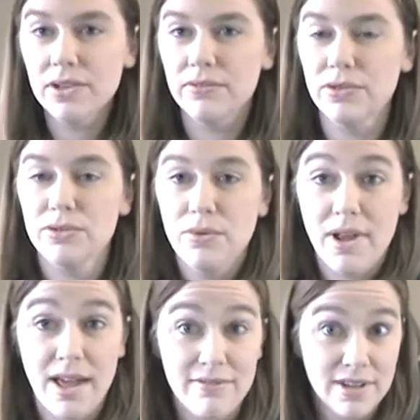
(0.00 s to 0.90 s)
if you don't
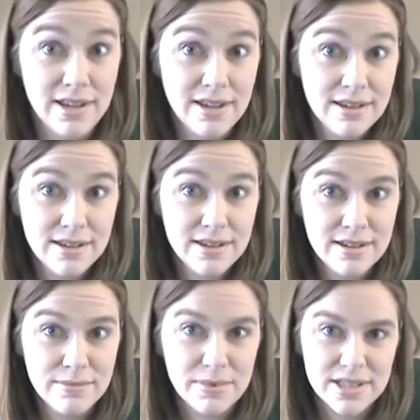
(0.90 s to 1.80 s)
have
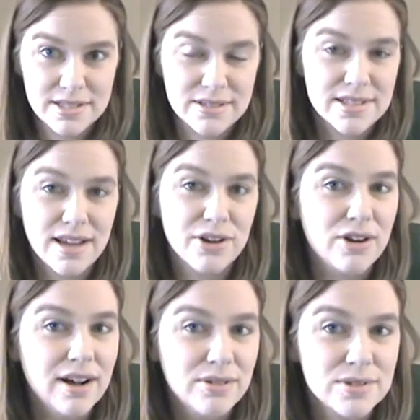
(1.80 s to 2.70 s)
any puzzles at your
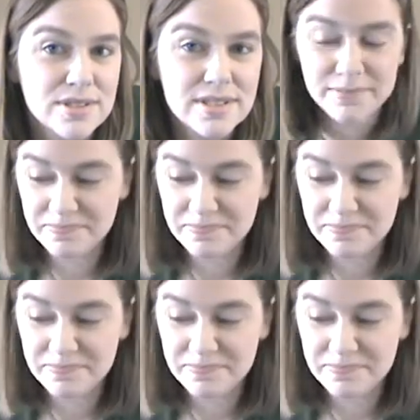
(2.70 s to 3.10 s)
house.